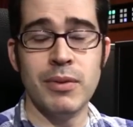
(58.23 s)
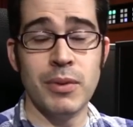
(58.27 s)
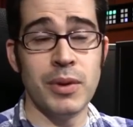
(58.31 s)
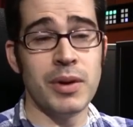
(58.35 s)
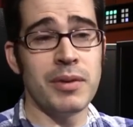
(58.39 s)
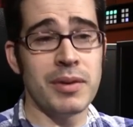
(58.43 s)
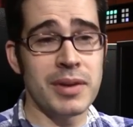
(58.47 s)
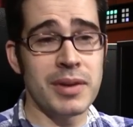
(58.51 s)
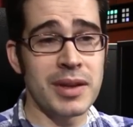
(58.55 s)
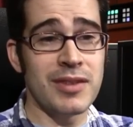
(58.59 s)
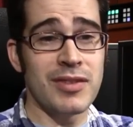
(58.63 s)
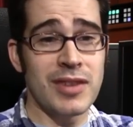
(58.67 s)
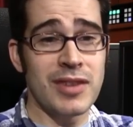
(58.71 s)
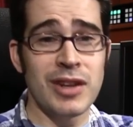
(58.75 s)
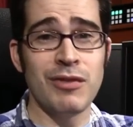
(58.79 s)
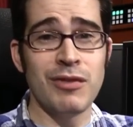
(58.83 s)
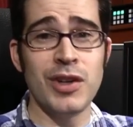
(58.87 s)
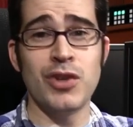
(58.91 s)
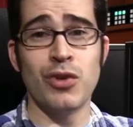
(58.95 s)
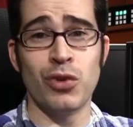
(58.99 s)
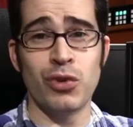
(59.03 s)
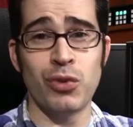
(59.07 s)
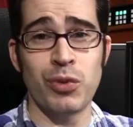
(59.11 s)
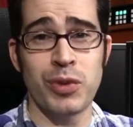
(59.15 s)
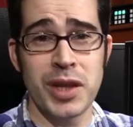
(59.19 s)
well, these
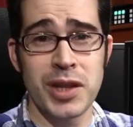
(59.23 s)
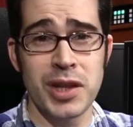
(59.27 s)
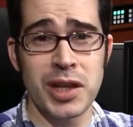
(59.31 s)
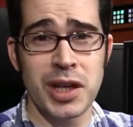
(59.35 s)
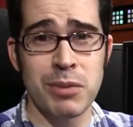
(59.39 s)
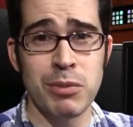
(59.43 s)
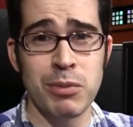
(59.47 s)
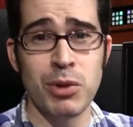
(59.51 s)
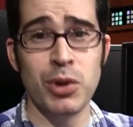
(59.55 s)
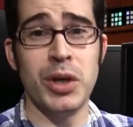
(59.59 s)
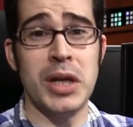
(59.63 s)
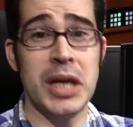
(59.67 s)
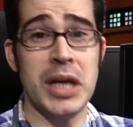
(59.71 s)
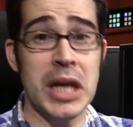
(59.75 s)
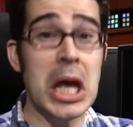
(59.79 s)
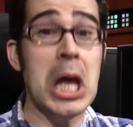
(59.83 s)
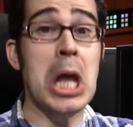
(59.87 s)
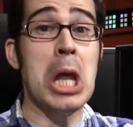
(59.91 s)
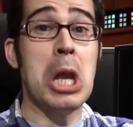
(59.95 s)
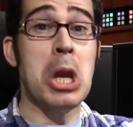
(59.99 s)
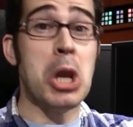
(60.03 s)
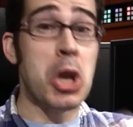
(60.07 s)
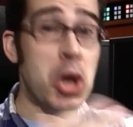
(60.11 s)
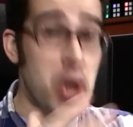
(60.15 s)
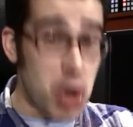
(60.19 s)
individuals within the community,
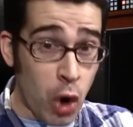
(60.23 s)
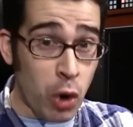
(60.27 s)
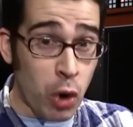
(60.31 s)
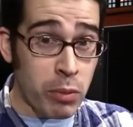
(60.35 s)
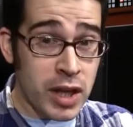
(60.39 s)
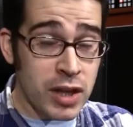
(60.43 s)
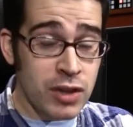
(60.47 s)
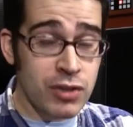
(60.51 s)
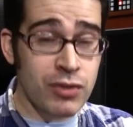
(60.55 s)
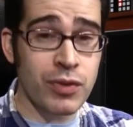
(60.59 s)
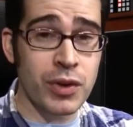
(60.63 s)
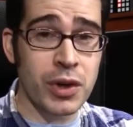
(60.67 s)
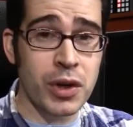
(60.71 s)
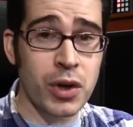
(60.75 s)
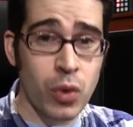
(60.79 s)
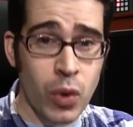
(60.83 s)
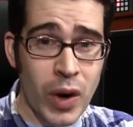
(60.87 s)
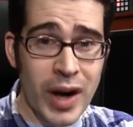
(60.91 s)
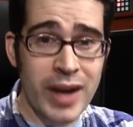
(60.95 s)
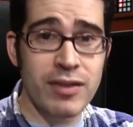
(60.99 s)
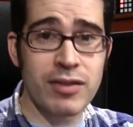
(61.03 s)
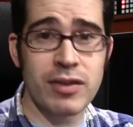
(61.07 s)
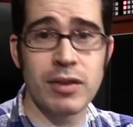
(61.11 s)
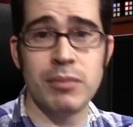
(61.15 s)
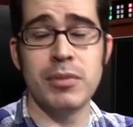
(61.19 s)
Gnomies for
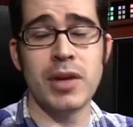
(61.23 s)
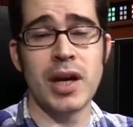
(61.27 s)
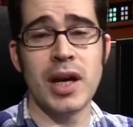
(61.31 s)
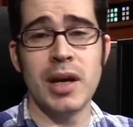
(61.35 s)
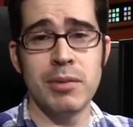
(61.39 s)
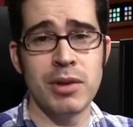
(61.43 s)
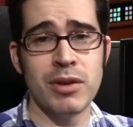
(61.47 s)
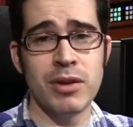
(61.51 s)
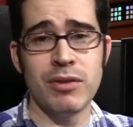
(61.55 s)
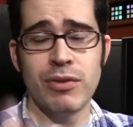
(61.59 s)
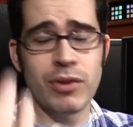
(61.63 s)
quite some time.